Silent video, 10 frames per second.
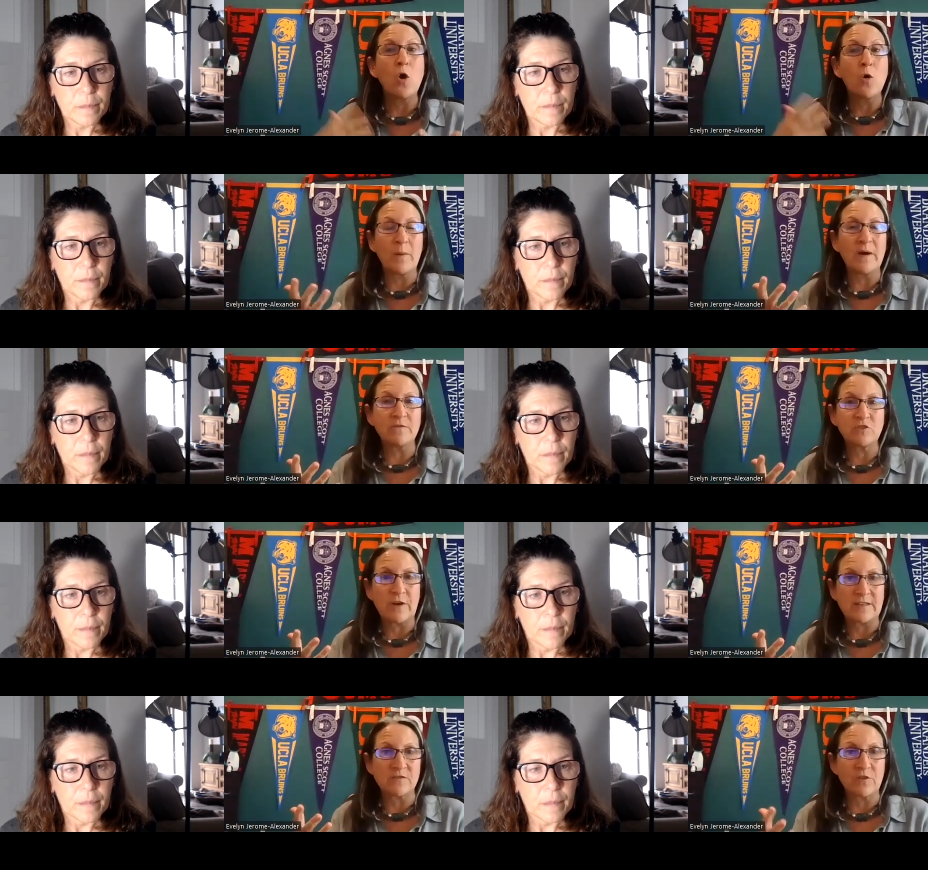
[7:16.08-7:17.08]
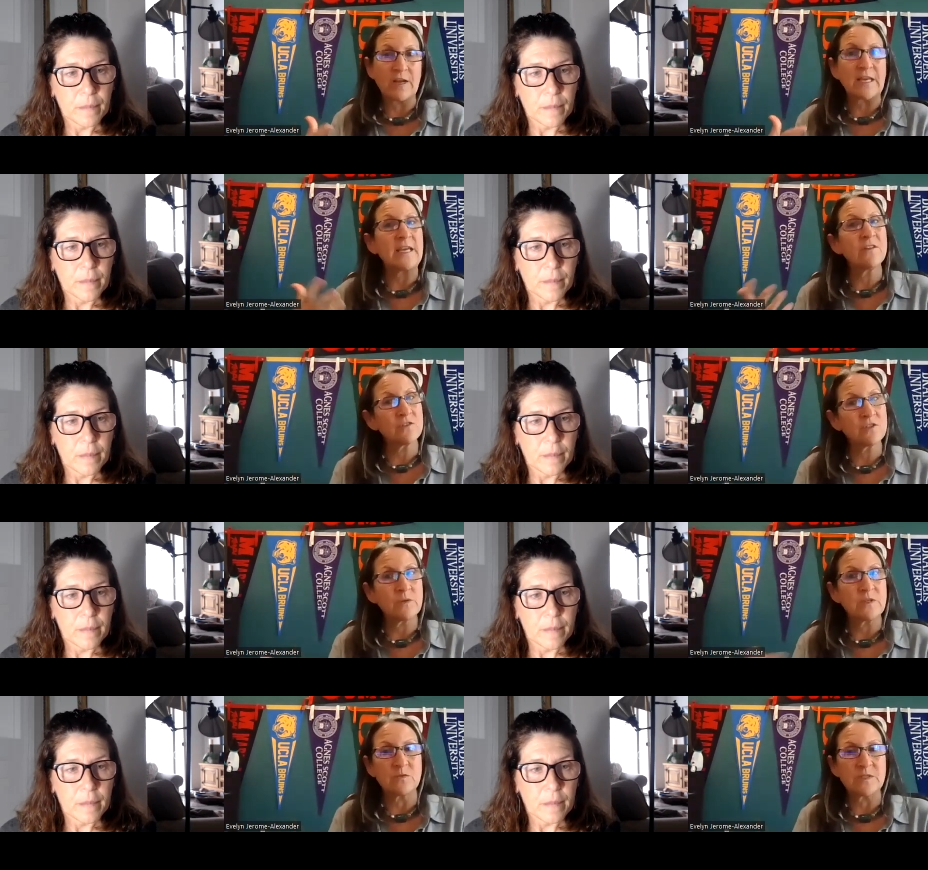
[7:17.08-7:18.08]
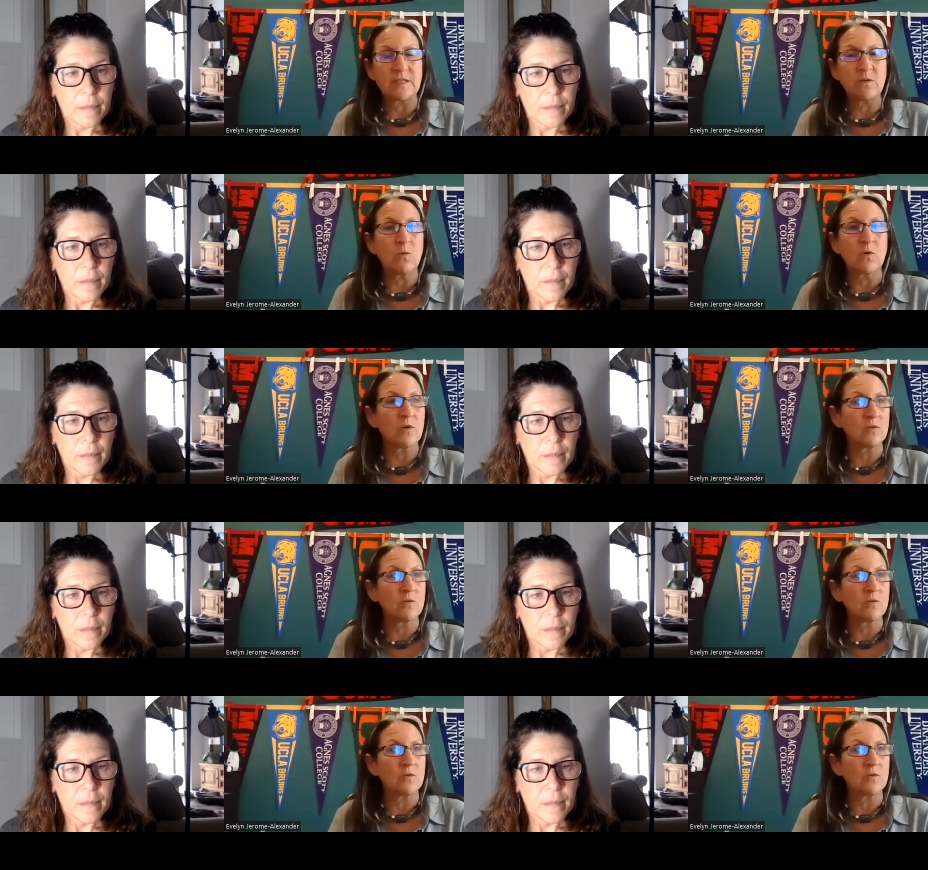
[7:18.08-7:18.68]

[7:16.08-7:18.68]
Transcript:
Speaker 1: the hope of transferring either to a UC